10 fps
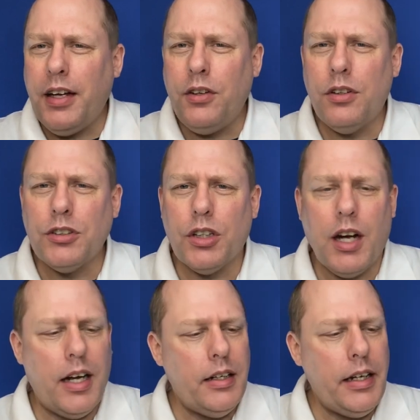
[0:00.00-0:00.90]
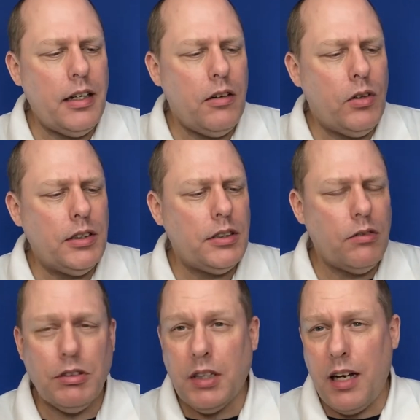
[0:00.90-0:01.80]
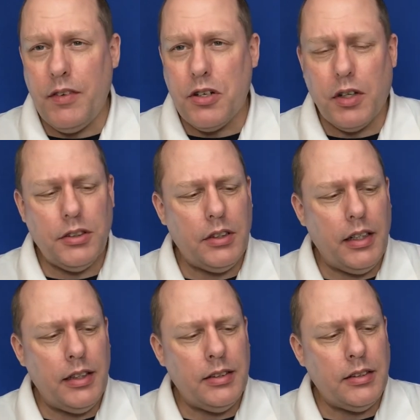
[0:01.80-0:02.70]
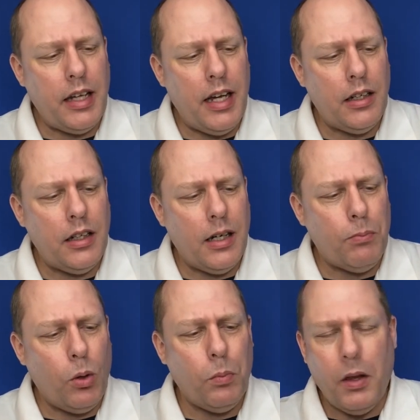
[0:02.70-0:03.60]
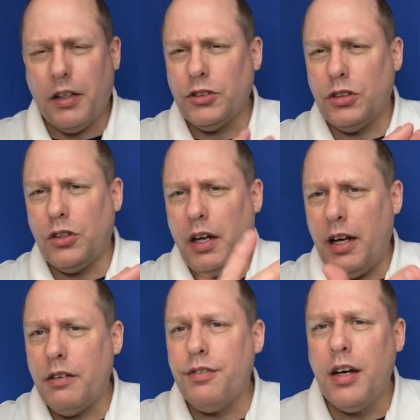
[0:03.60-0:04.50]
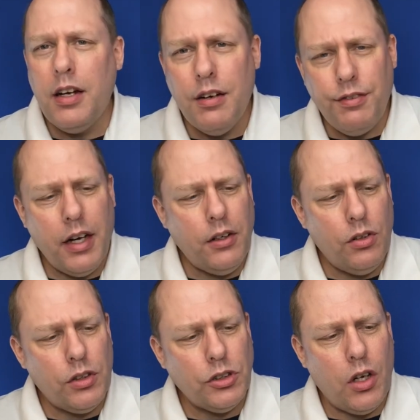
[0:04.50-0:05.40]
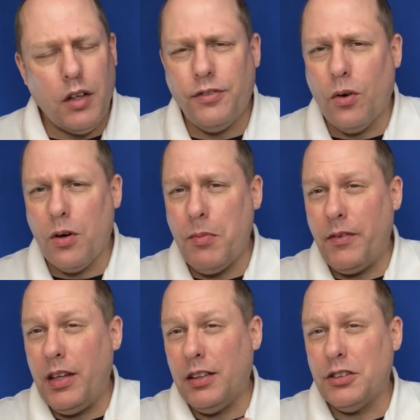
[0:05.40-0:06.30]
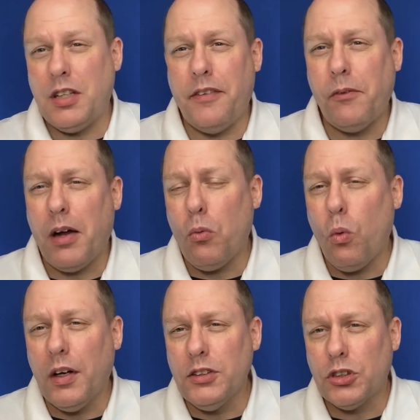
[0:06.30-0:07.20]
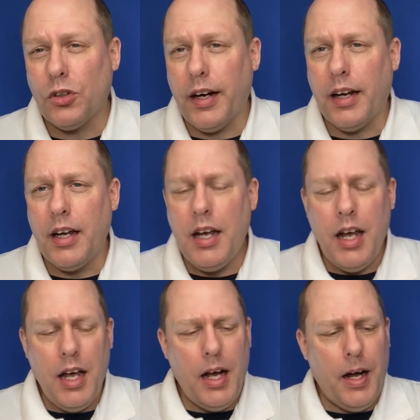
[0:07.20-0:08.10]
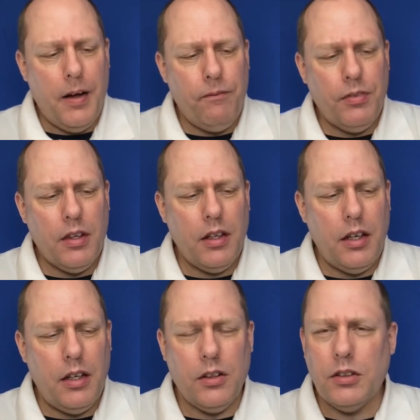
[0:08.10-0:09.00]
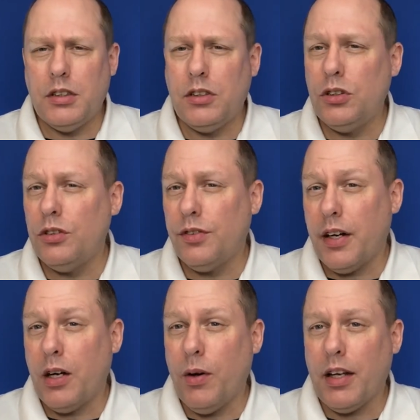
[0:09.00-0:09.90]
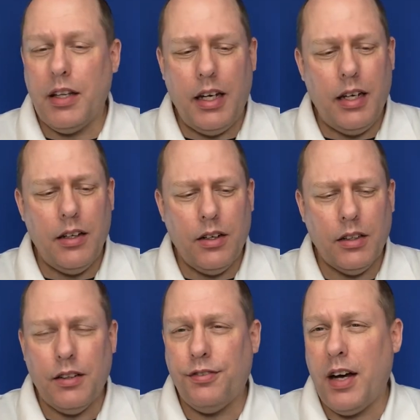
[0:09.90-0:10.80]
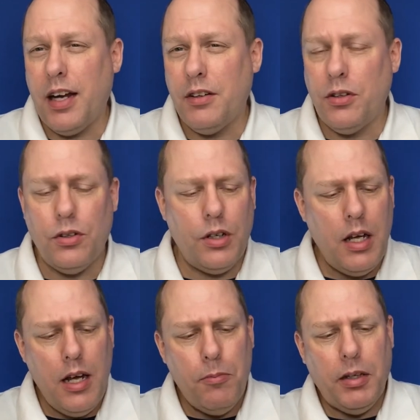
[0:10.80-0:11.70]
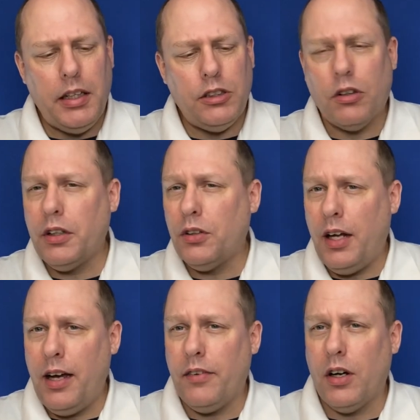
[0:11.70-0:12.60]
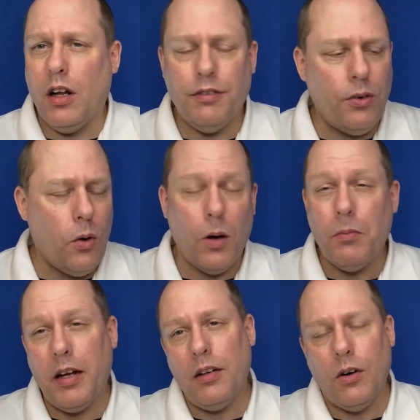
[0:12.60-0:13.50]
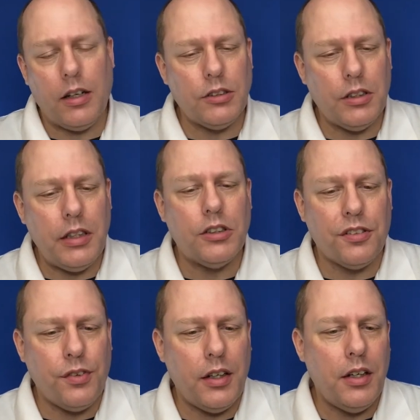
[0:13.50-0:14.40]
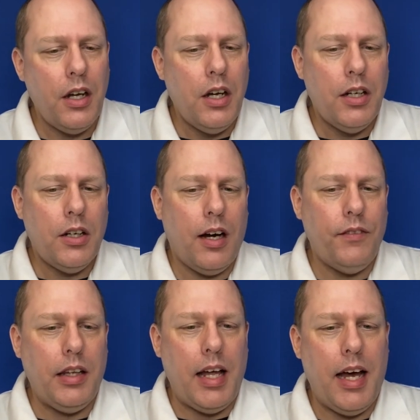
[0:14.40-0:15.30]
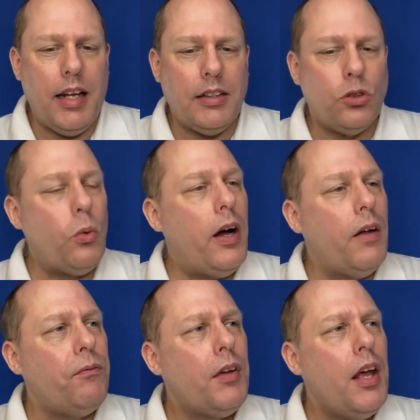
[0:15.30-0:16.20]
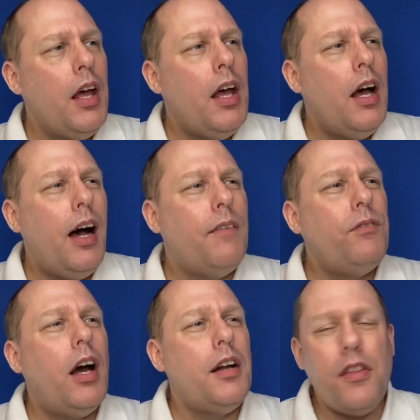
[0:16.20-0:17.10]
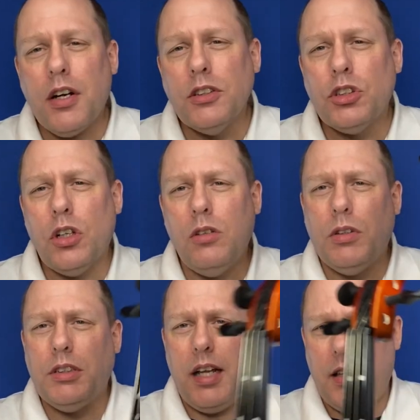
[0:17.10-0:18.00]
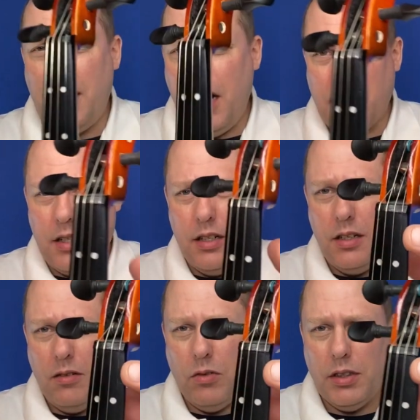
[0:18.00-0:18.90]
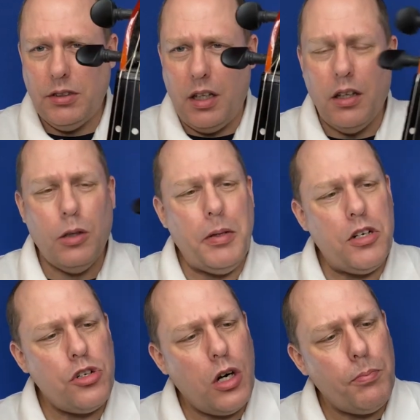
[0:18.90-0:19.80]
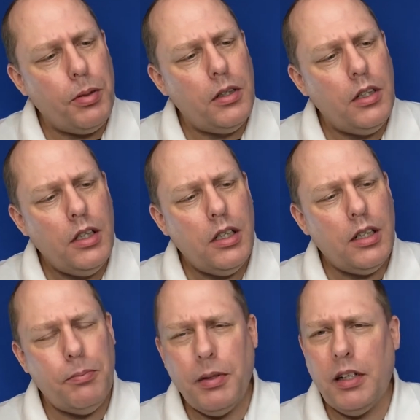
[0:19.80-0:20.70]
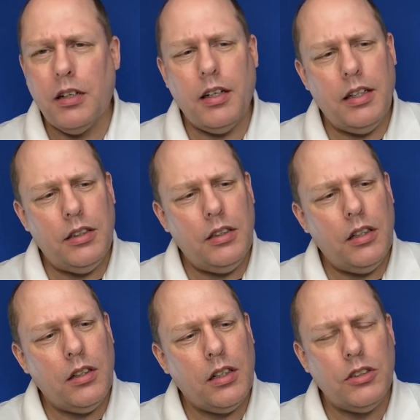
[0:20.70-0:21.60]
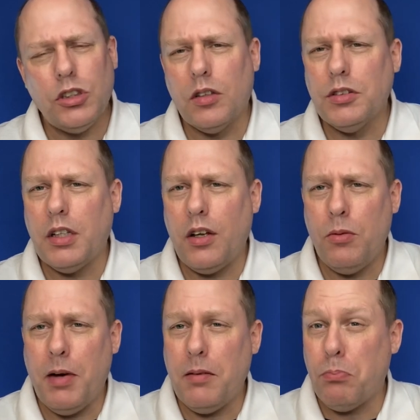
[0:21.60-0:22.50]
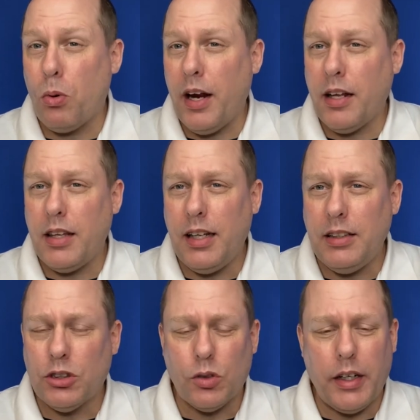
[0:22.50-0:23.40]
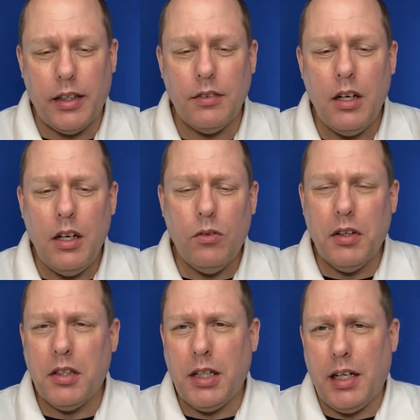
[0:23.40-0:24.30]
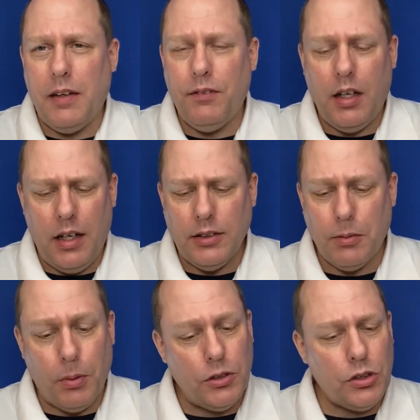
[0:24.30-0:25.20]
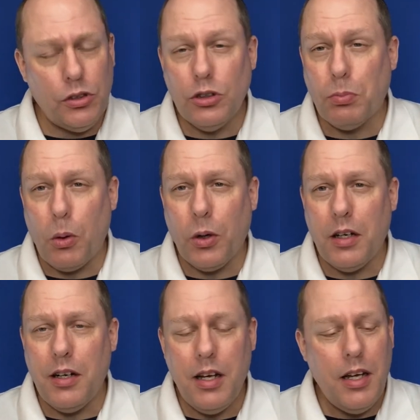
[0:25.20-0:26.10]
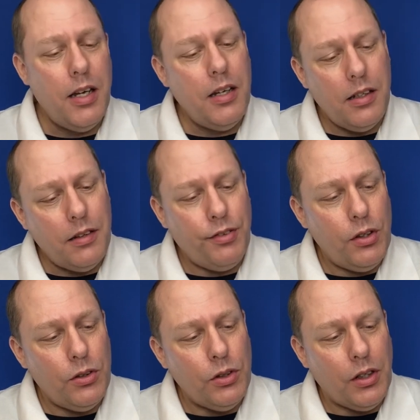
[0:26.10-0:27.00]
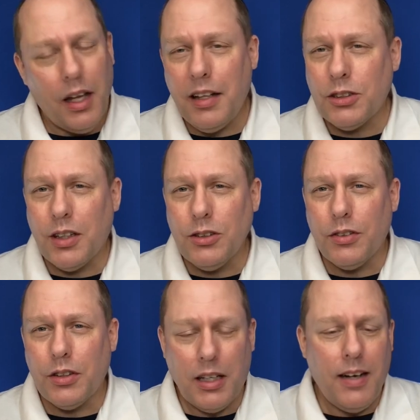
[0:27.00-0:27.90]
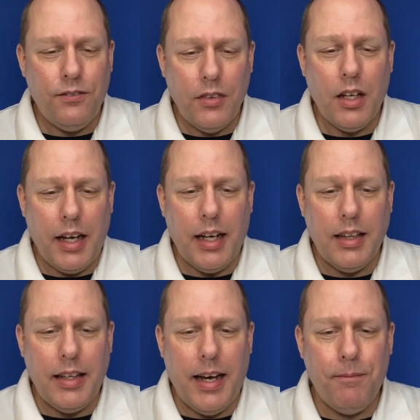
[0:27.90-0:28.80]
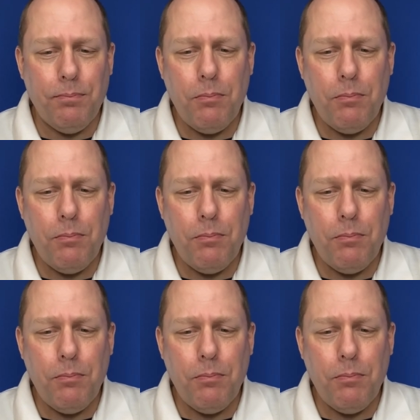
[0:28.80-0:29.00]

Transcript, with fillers: tuners are kind of neat. What's what's kind of interesting is that uh, pro players don't have fine tuners on all four. Maybe they'll just have them on one string, um, you know, to tune very quickly or to fine tune. But they generally don't have it on all four. My orchestra teacher friend taught me that as well. Um, another concern was that the nut was a little bit sharp up here, and her concern was that you might break the E string with time. And as a person who's broken a few ukulele strings over time, I get that.